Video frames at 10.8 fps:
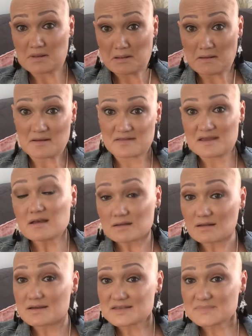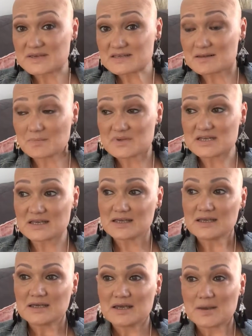I kind of think I'd like to meet somebody,
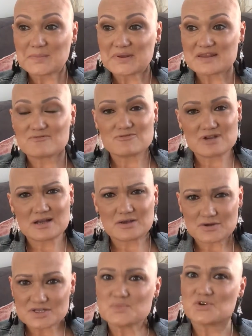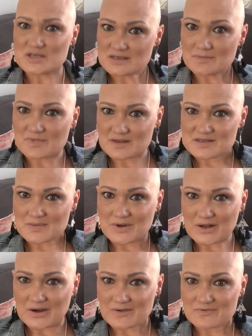but they've really got to bring something to my
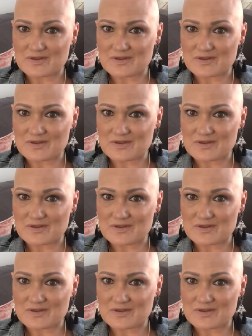life.